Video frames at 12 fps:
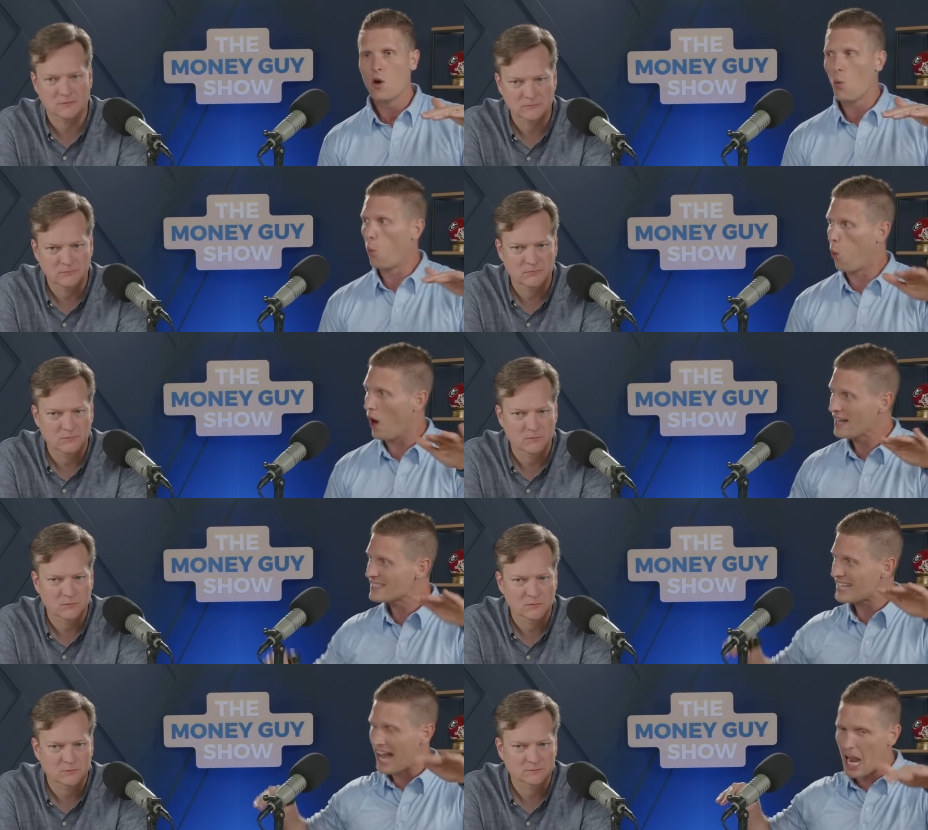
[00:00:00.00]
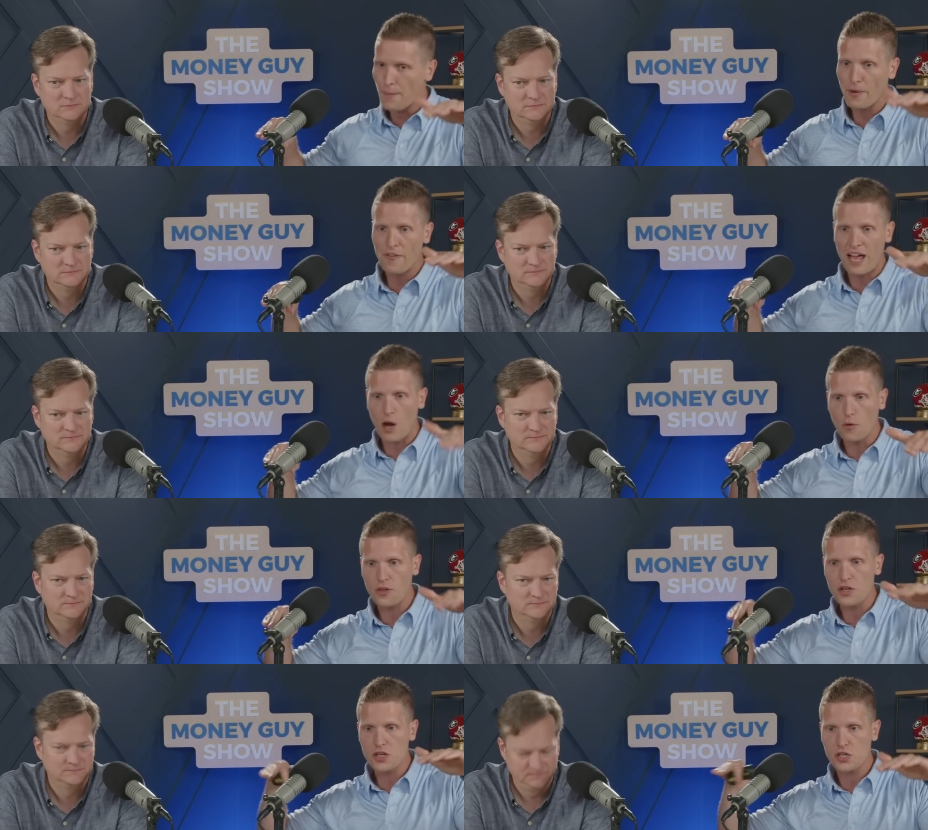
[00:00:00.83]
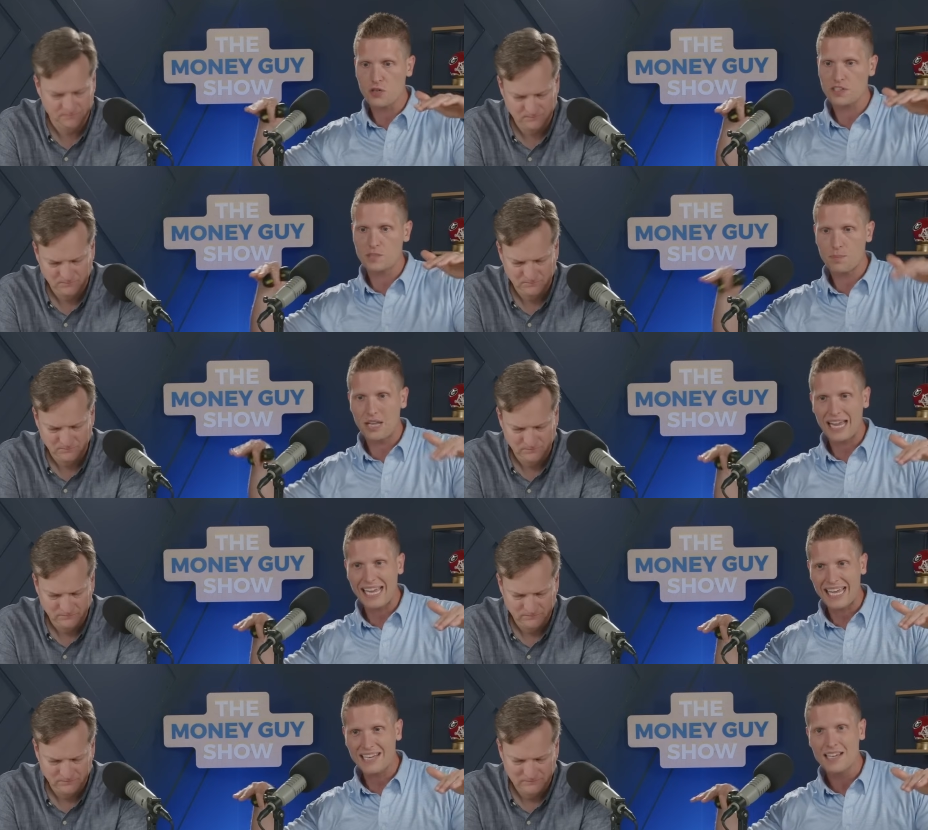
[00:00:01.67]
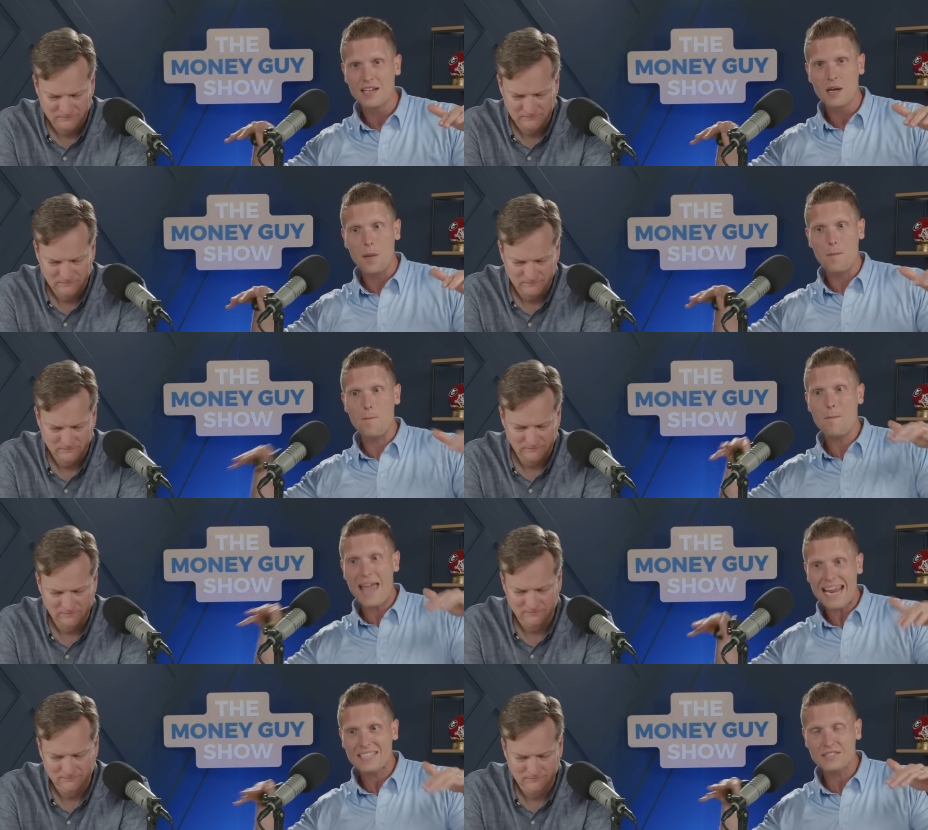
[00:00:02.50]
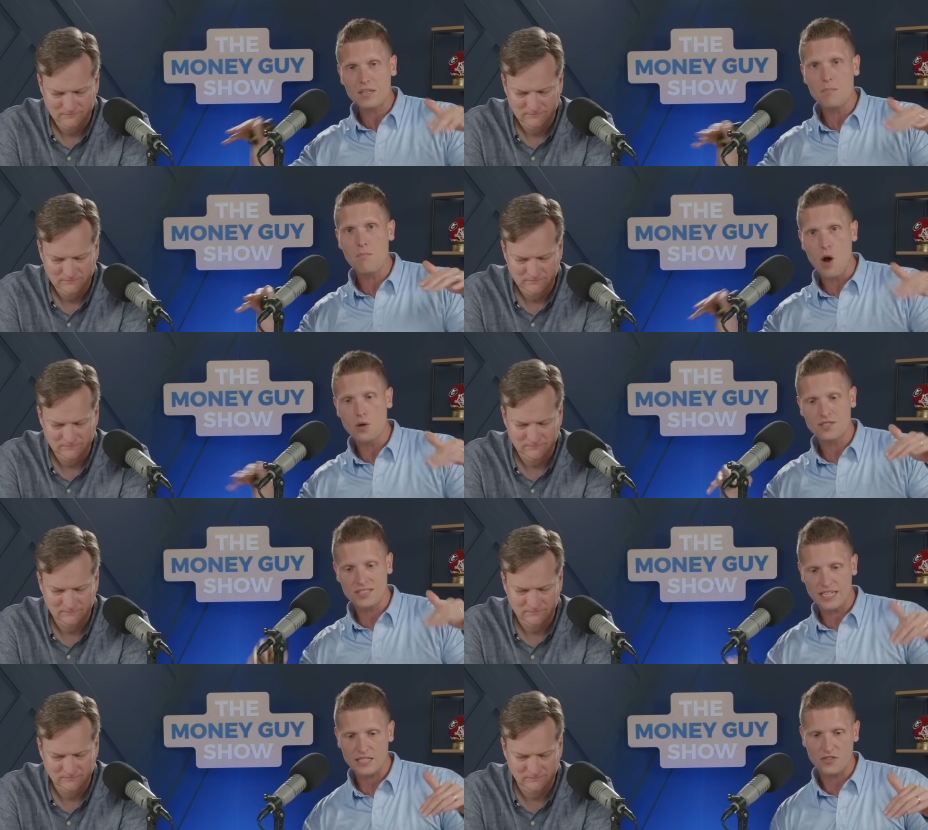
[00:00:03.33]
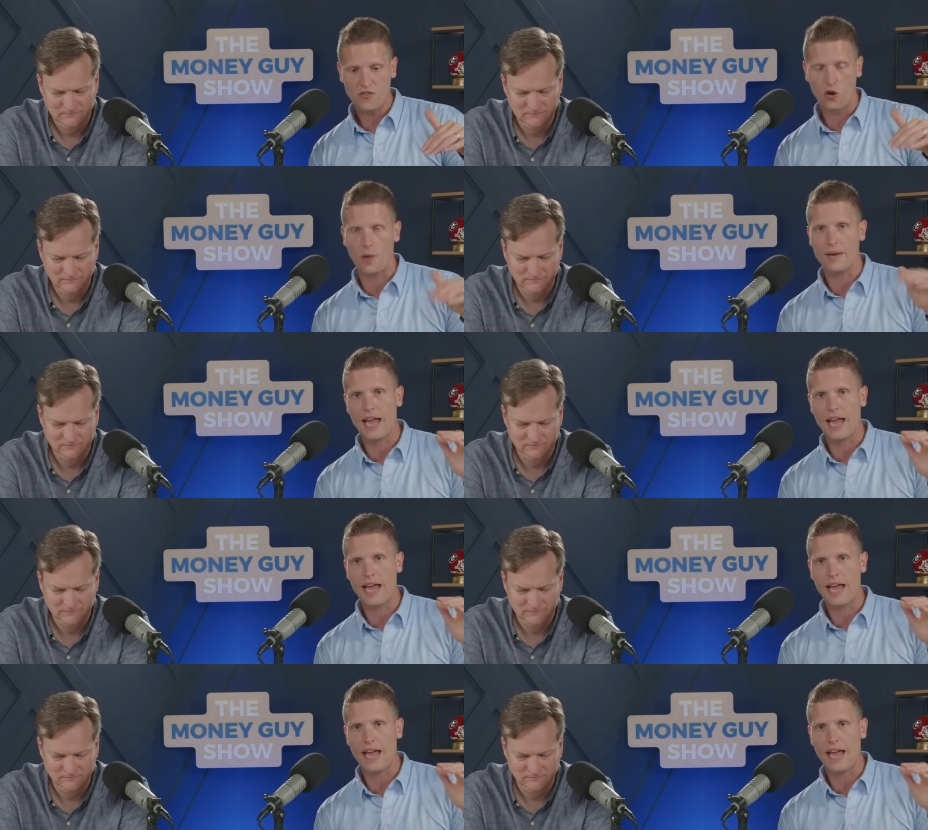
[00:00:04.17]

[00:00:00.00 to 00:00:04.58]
Speaker 1: what type of health insurance plan makes the most sense for me?